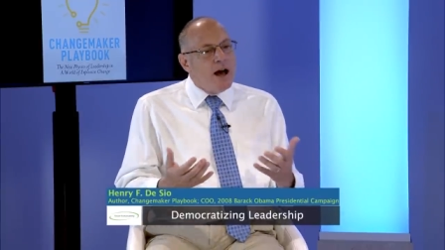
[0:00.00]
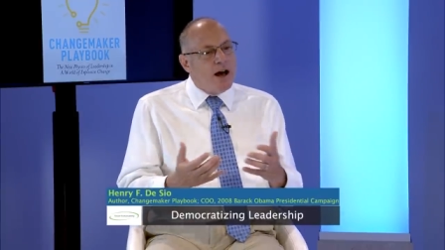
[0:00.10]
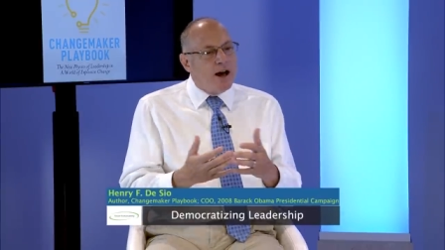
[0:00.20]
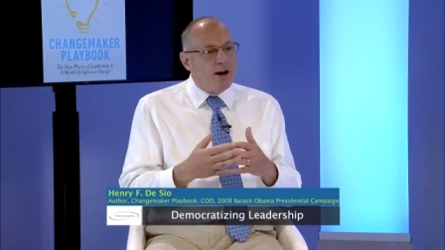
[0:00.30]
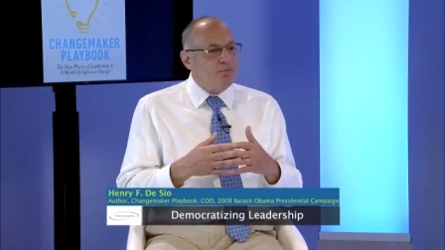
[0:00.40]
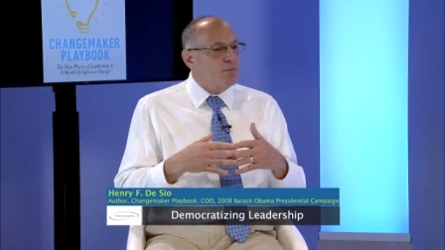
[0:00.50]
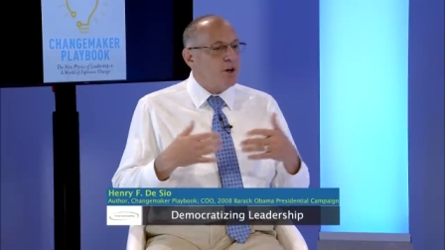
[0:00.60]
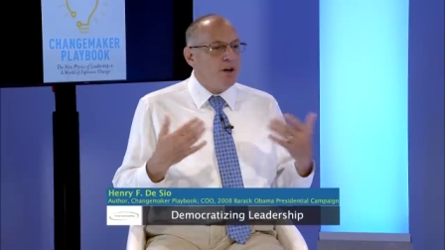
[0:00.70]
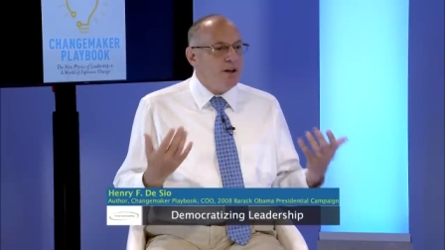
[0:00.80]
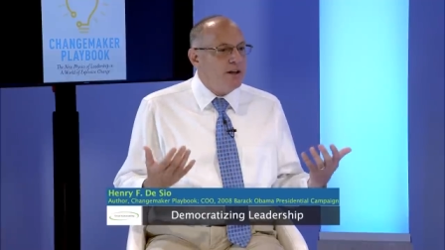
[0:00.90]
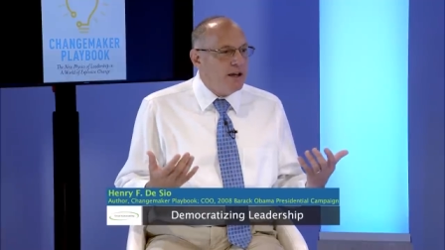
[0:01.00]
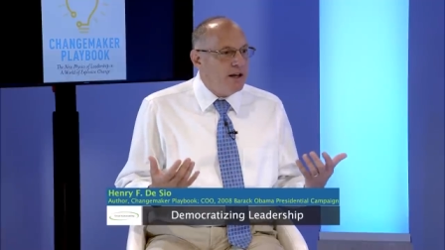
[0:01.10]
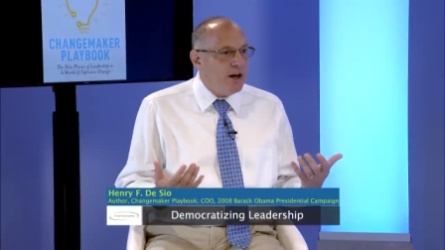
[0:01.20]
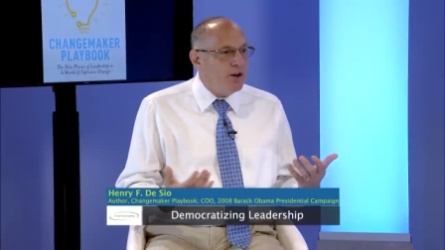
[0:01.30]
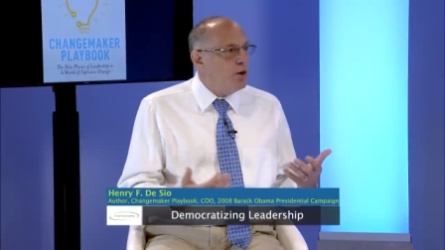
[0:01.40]
Um, you're going to
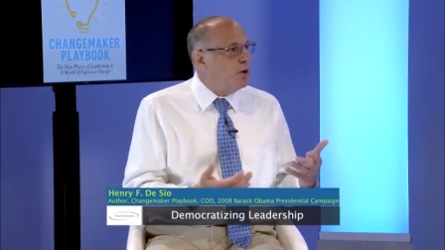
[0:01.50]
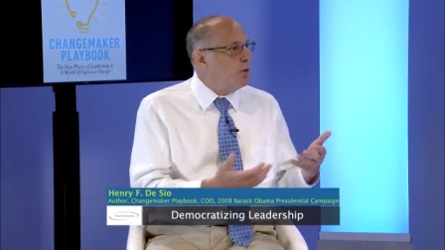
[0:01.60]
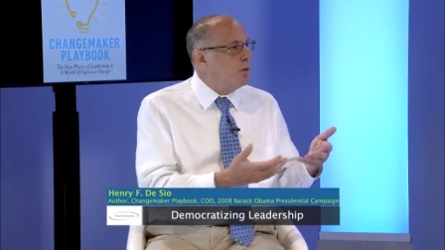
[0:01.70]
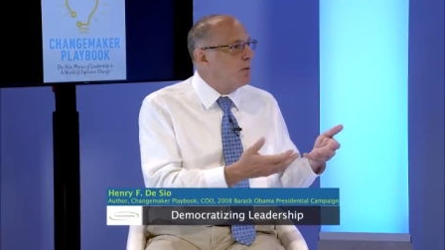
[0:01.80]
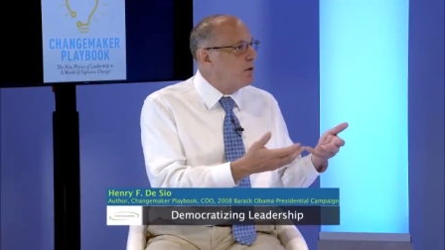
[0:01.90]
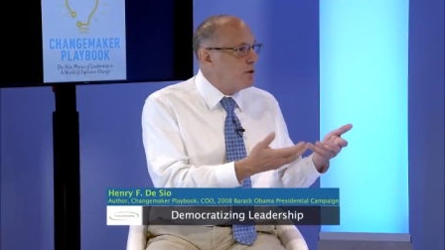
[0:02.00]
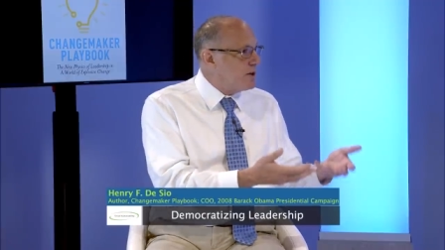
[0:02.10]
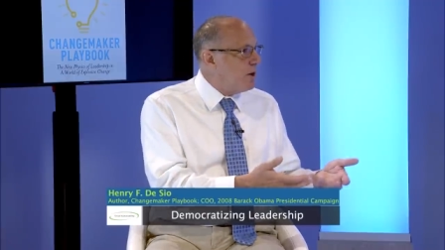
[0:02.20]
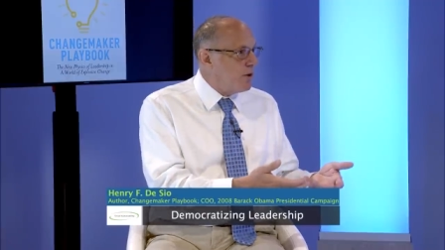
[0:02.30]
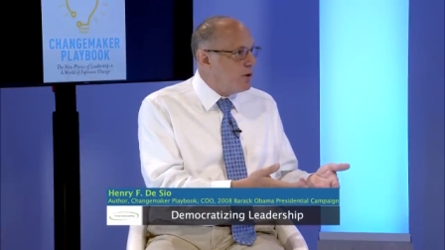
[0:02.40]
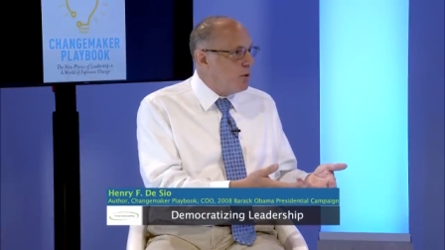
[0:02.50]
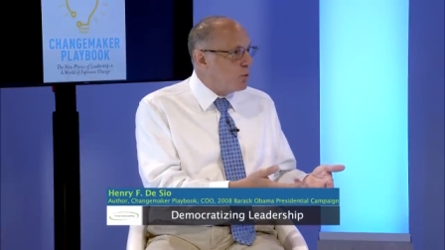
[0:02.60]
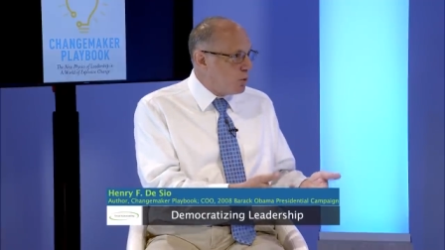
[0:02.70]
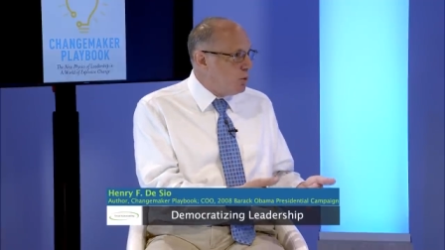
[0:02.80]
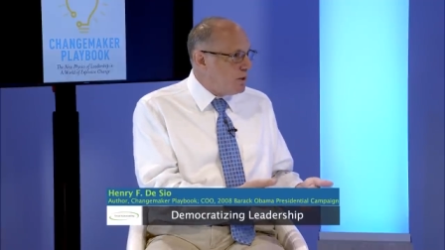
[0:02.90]
need a new to know the new
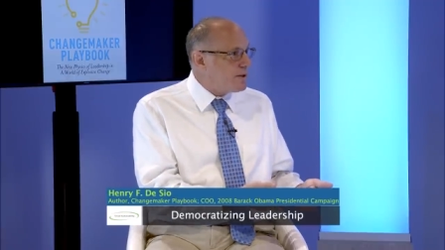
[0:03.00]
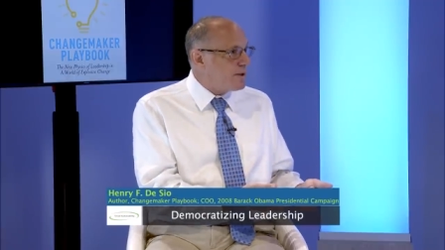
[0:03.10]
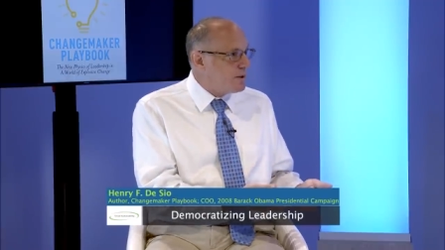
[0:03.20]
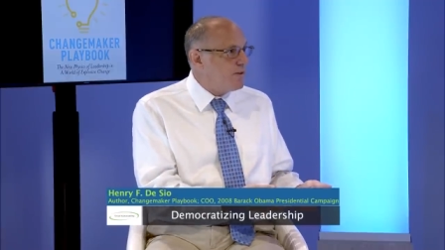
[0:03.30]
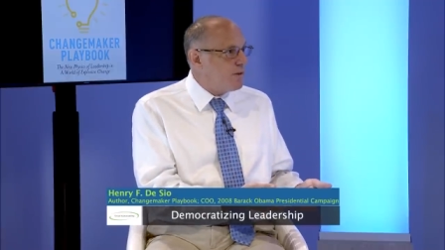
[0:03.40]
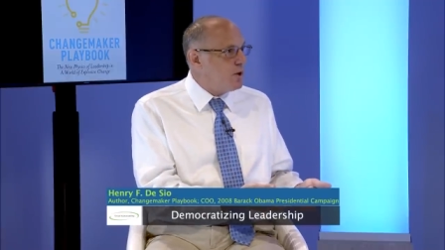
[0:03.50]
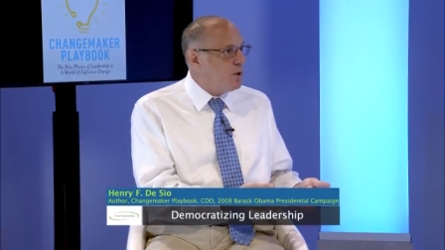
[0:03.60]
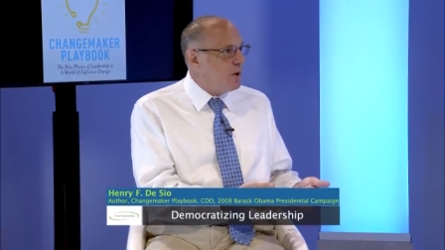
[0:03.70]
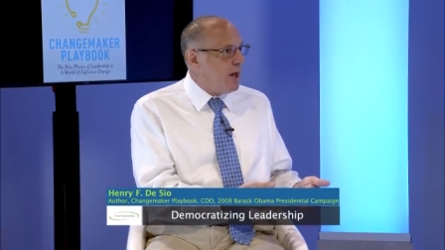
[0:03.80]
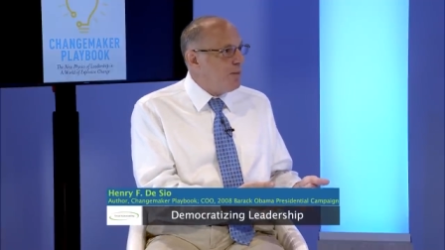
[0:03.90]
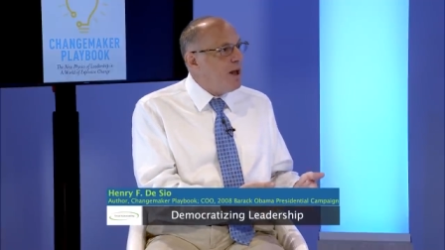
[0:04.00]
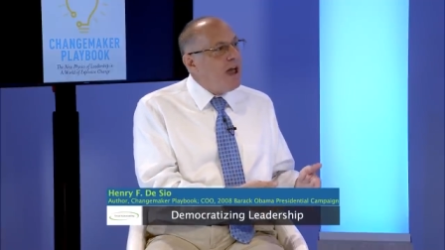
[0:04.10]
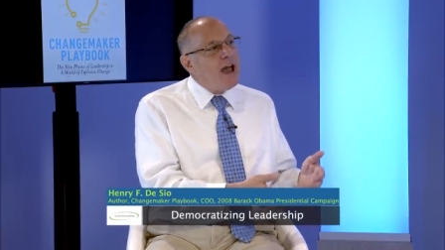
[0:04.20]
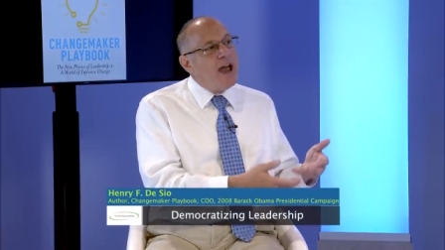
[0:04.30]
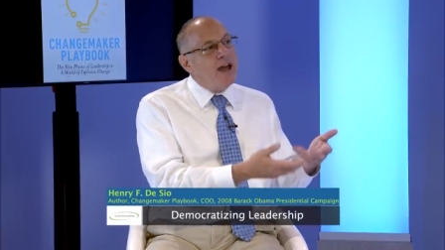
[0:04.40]
rules for the new game,
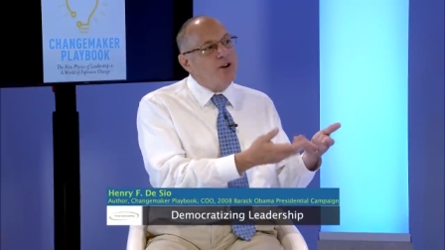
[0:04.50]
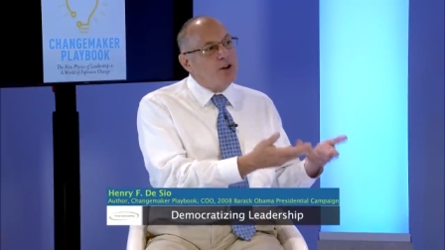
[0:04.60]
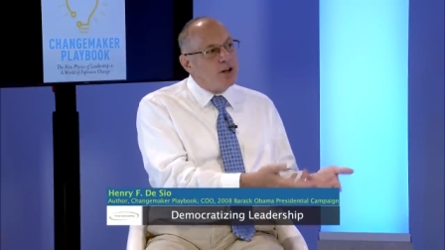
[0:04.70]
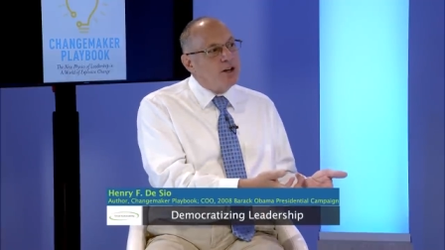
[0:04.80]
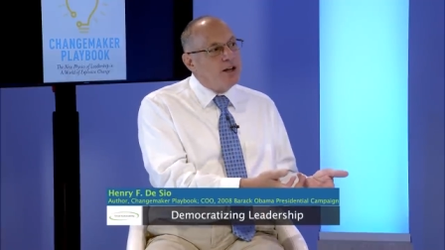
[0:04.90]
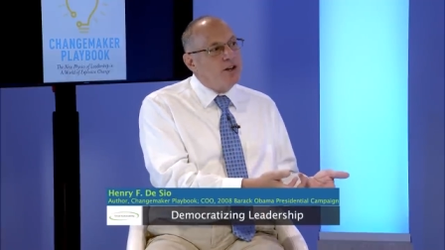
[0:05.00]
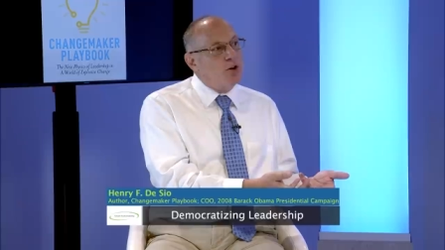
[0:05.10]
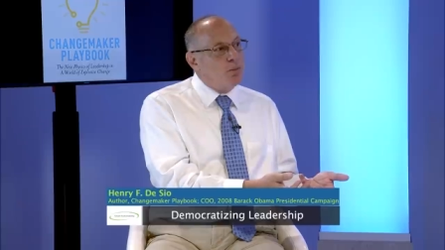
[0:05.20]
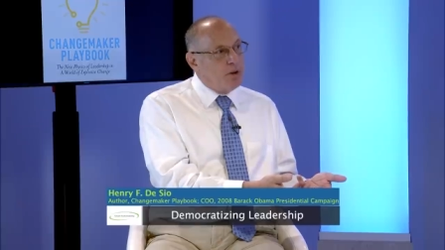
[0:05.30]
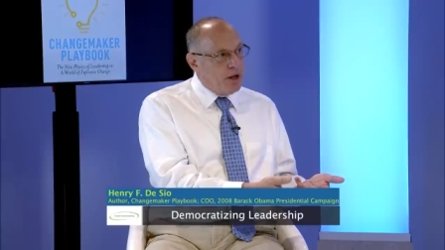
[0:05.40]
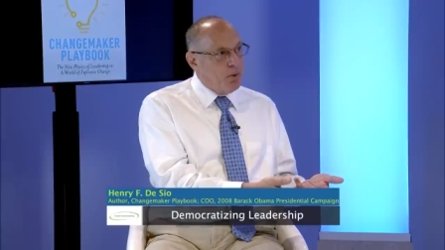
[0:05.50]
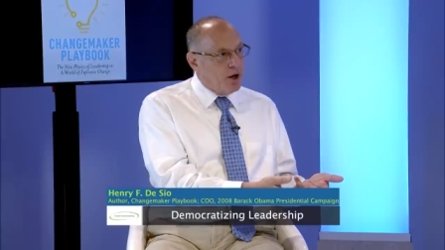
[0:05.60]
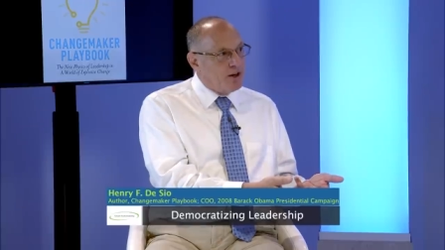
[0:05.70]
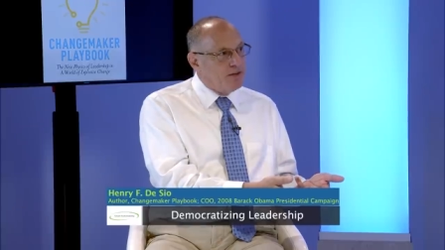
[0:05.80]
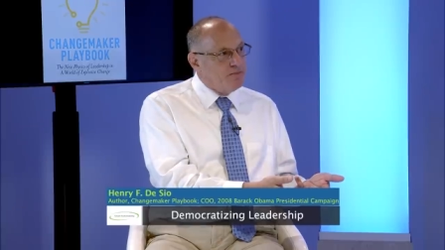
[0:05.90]
yep. and you're going to need a new playbook.